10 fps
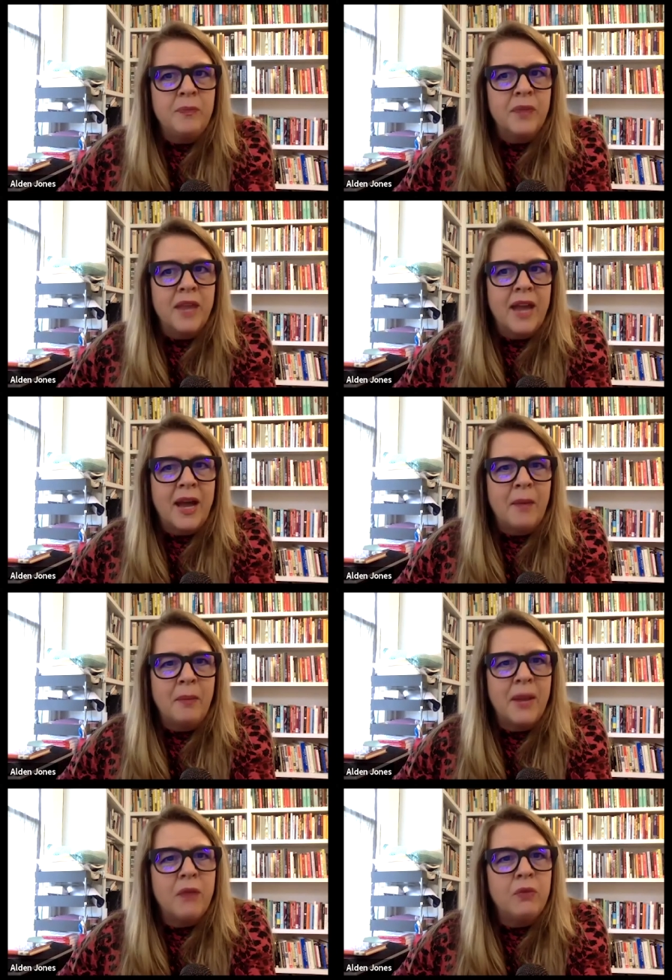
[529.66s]
Um,
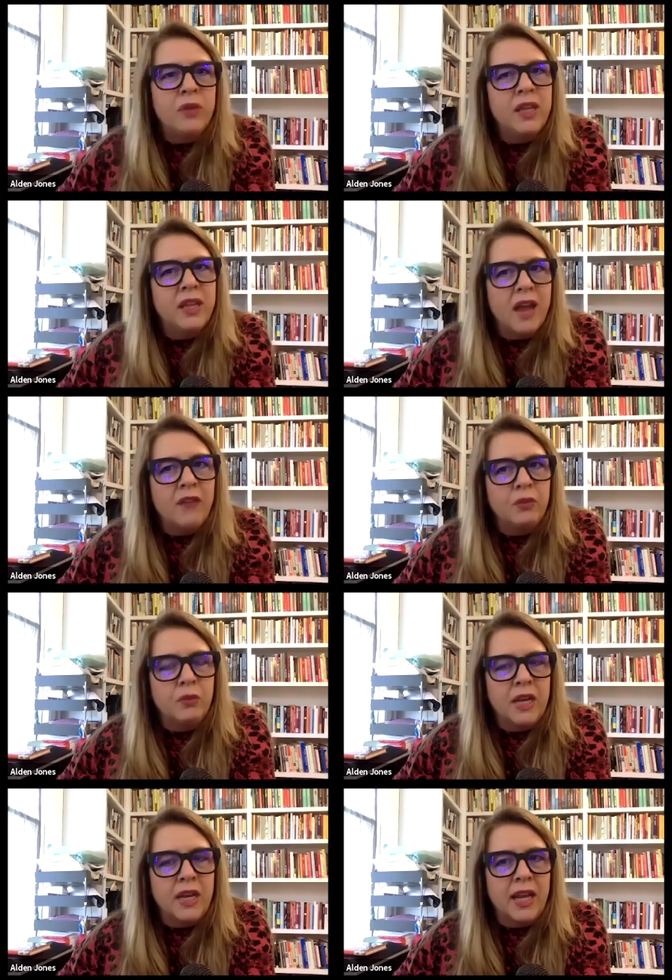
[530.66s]
but I really loved
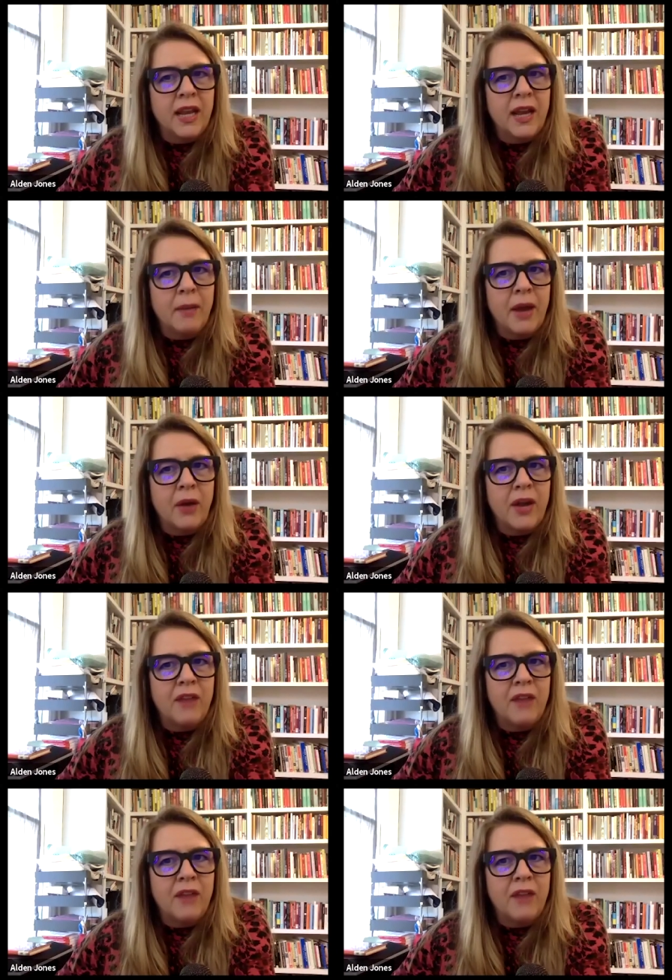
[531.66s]
reading about